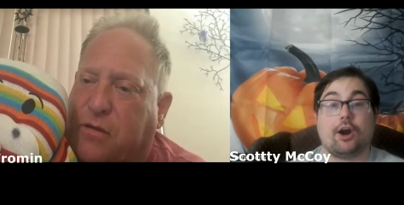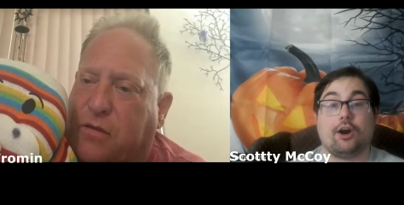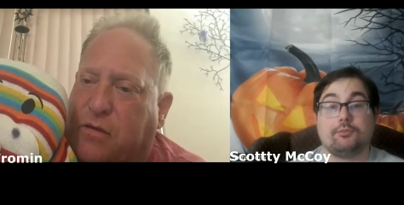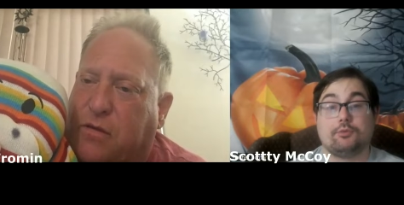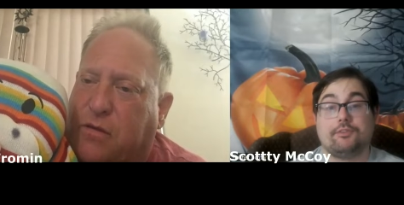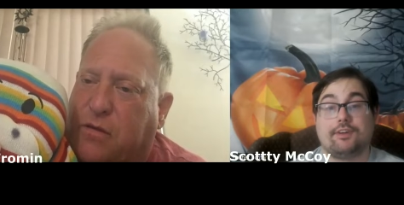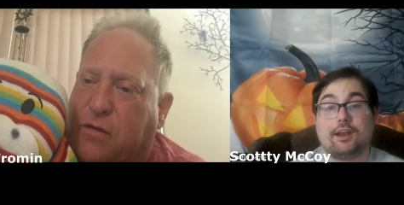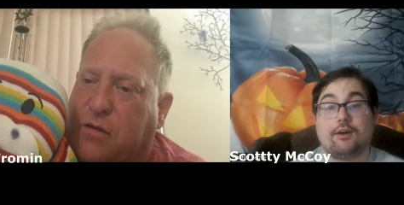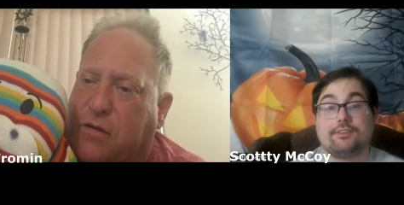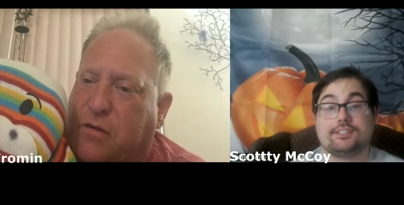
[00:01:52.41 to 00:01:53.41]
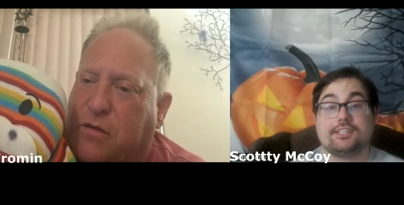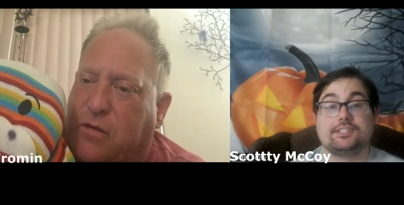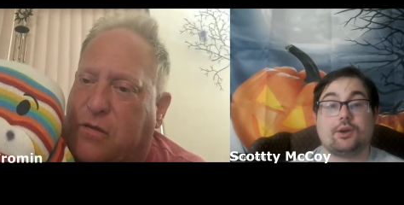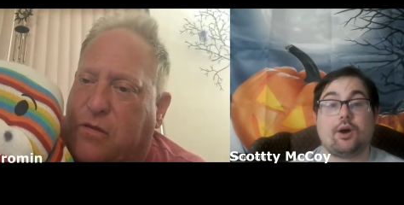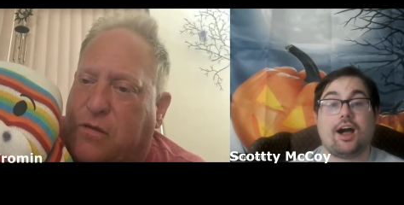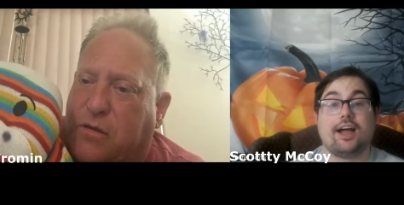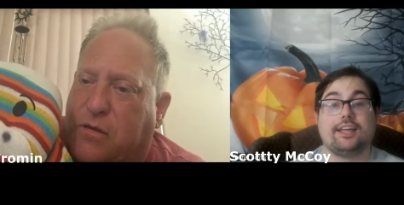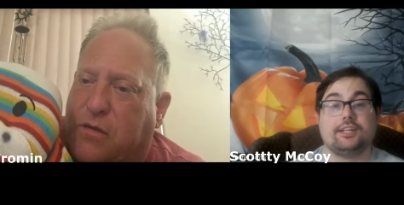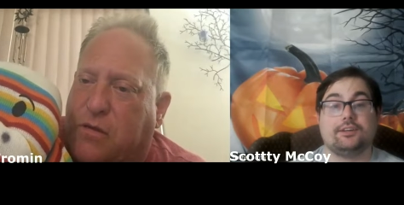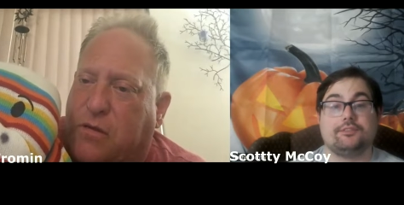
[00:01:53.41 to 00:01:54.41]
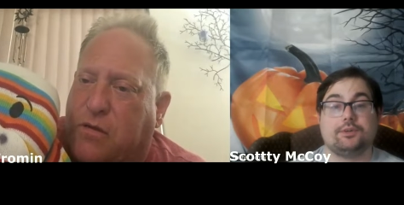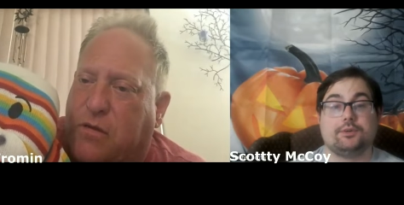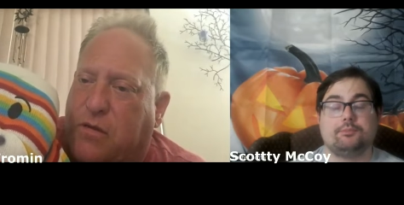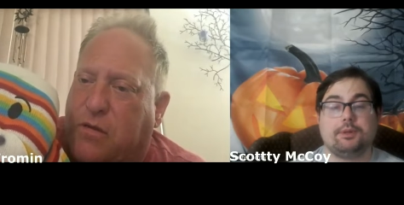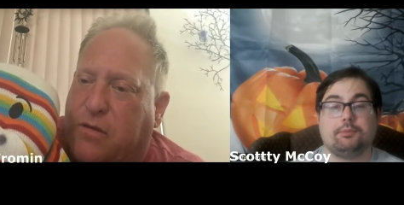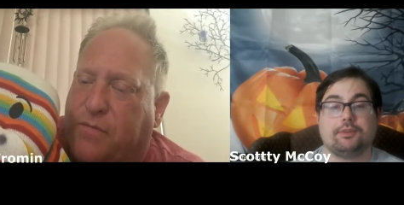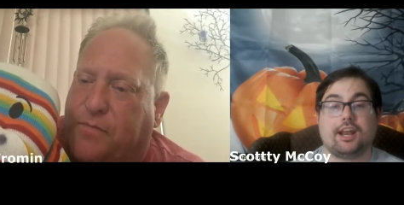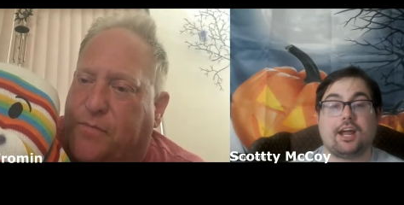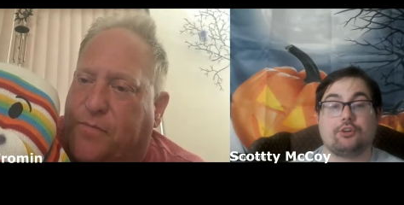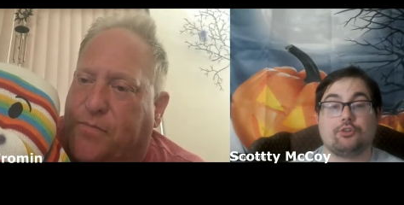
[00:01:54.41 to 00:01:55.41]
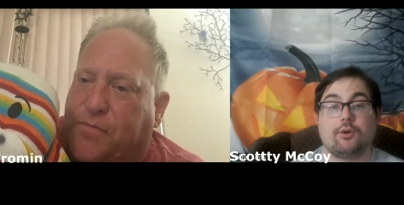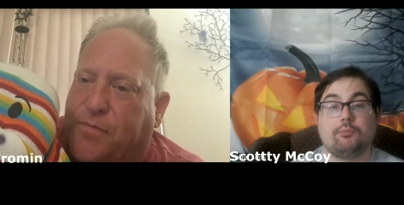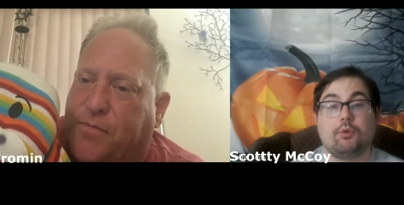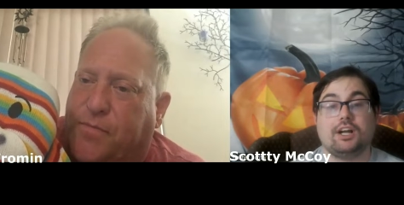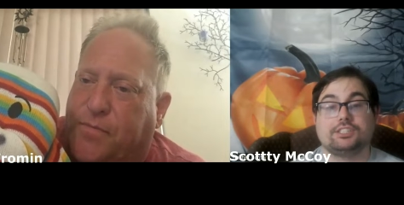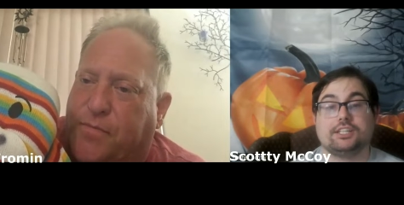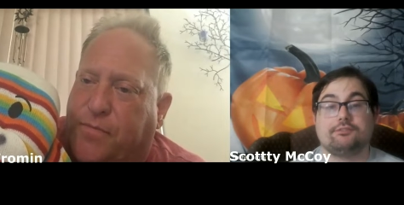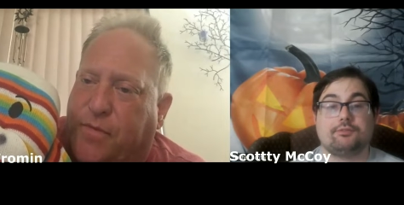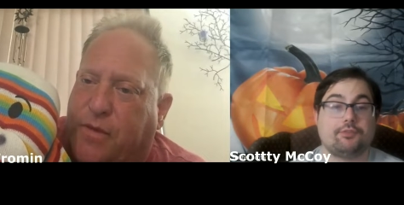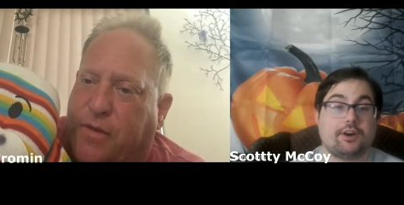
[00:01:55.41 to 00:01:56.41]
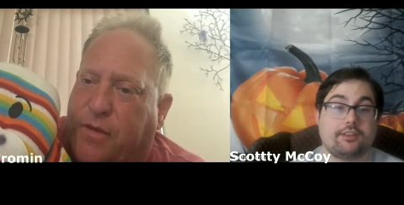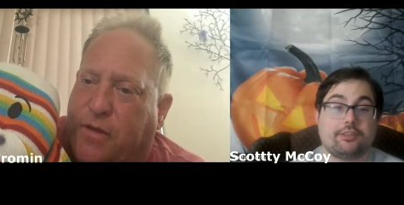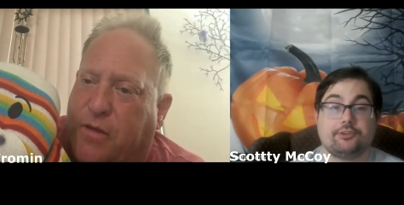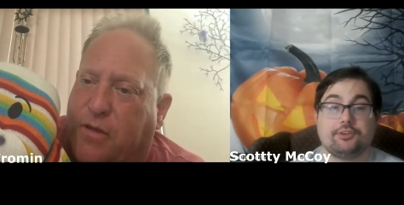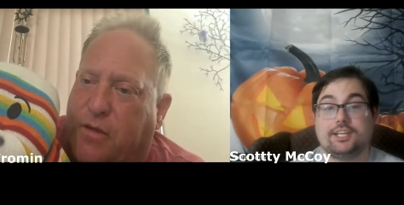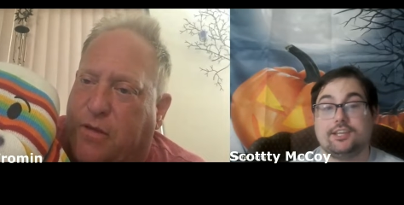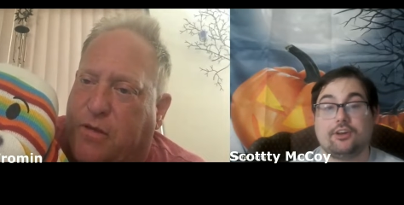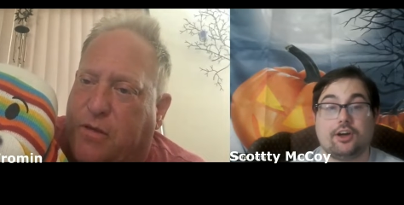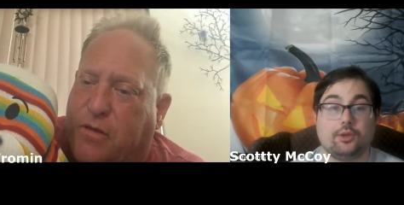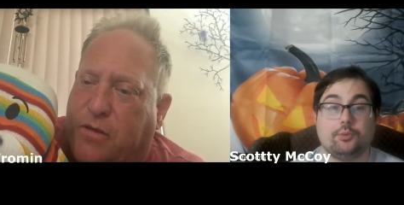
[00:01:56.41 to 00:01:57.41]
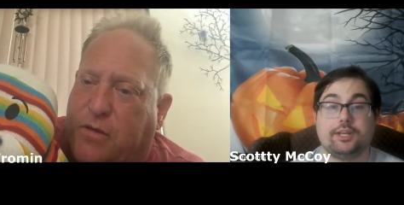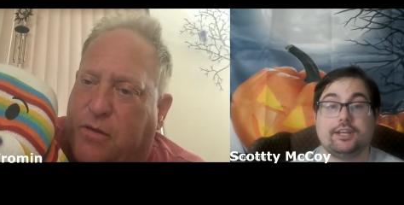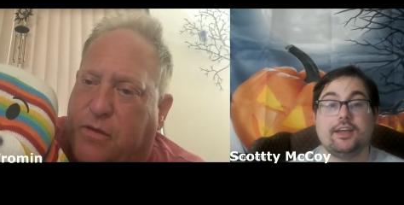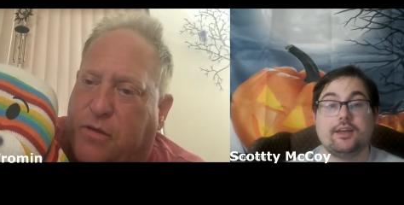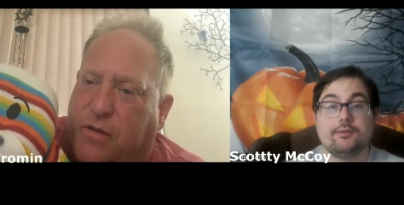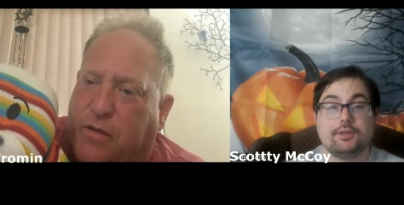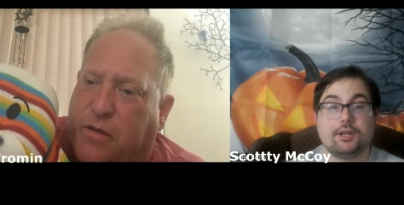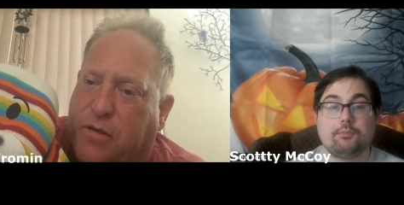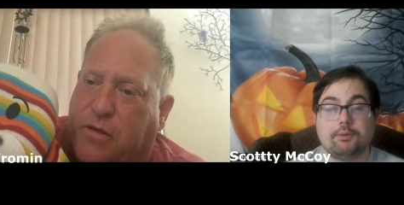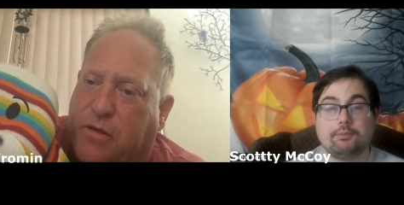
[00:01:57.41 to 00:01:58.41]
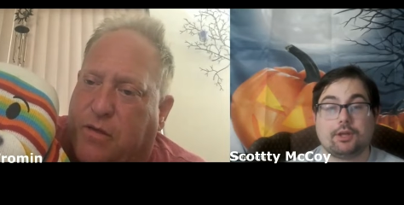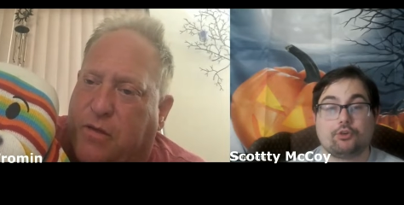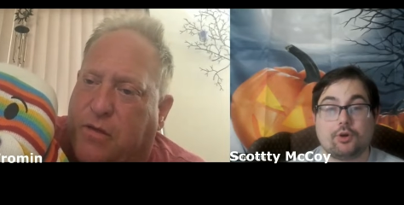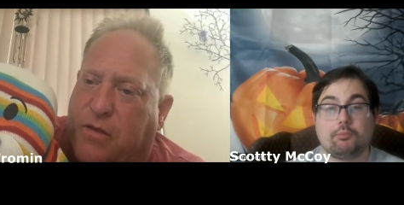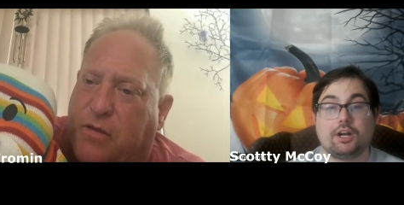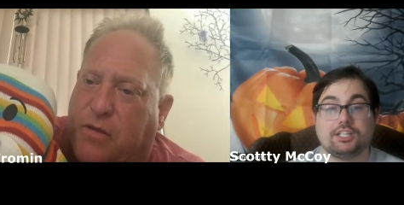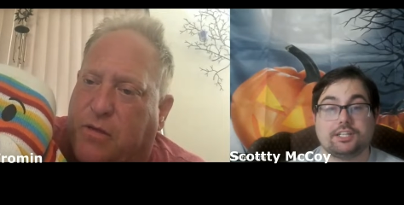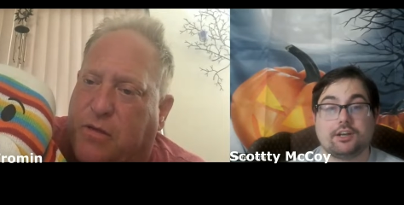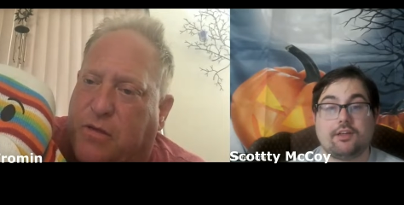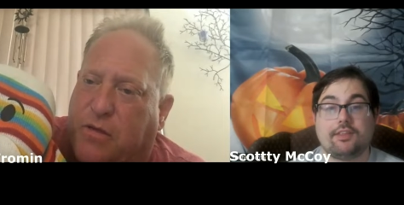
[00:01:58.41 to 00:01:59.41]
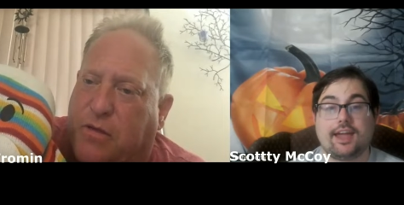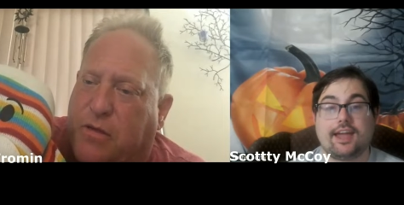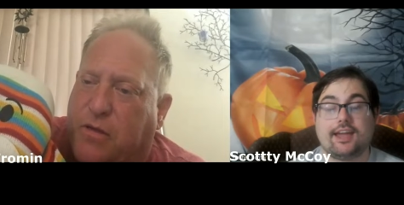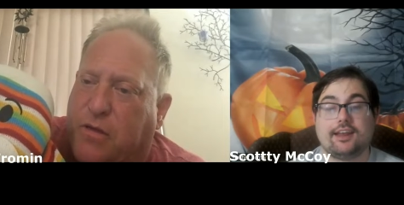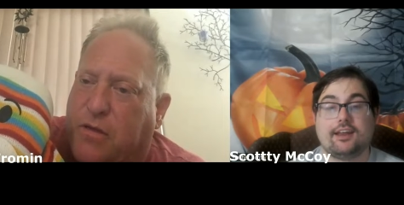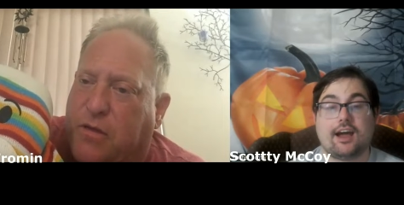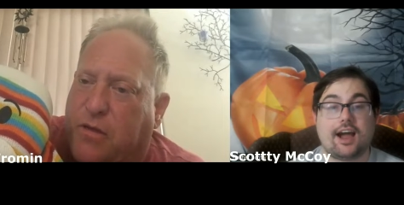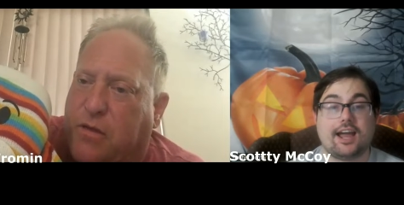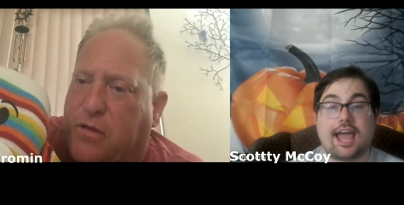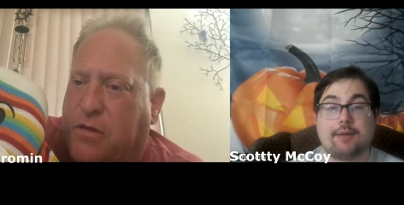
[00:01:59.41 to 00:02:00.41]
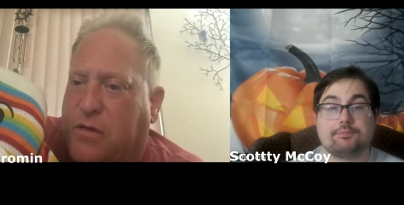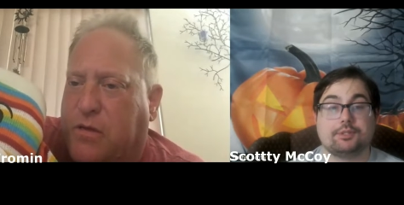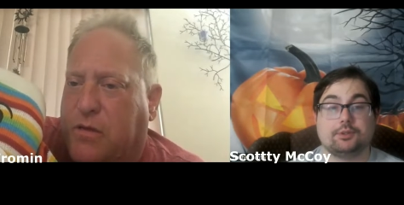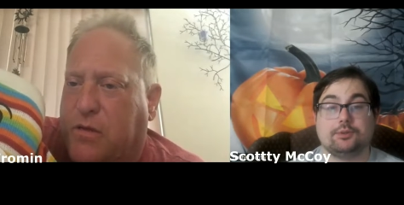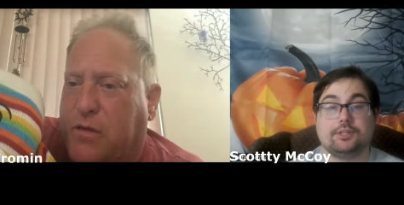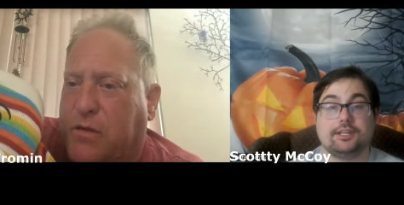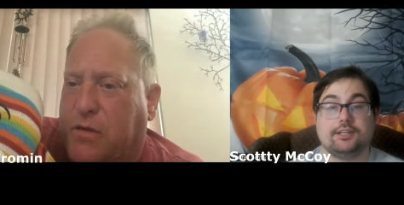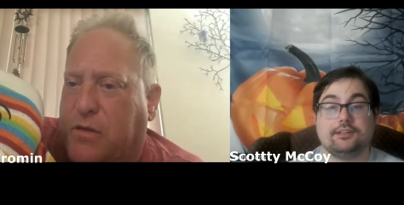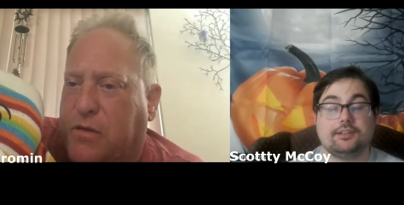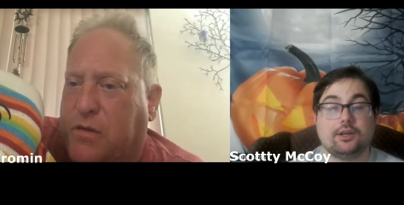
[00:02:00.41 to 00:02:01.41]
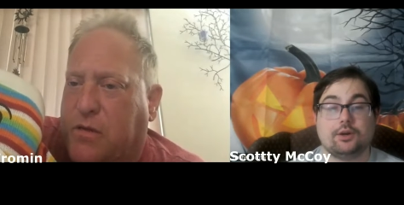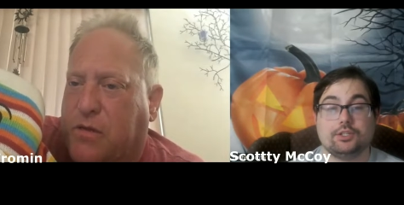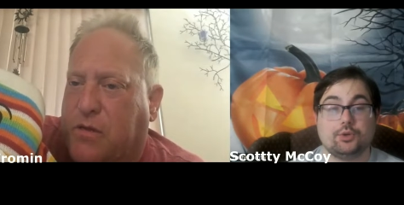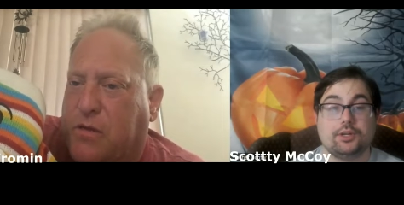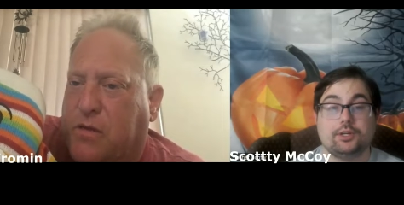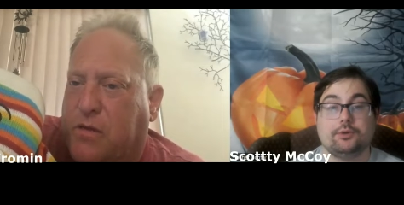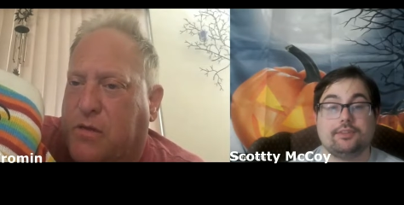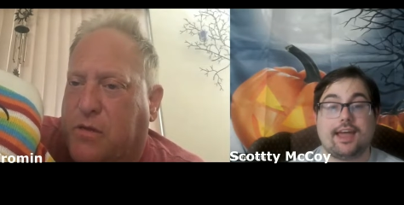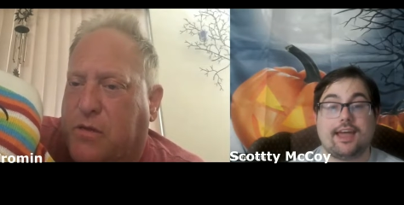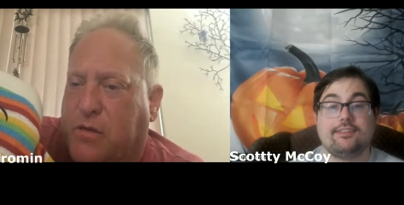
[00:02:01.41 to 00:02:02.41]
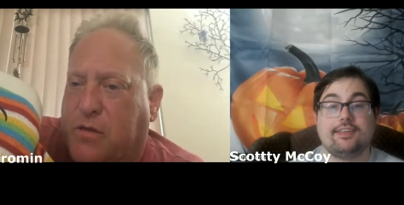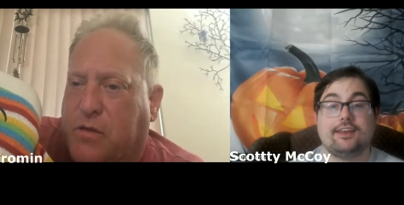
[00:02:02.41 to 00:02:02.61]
Speaker 1: horror movie fan, obviously. So I interviewed people that I grew up watching, from Friday the 13th, Halloween, you know, people I grew up watching and all that. And I absolutely, you know, enjoyed doing that. And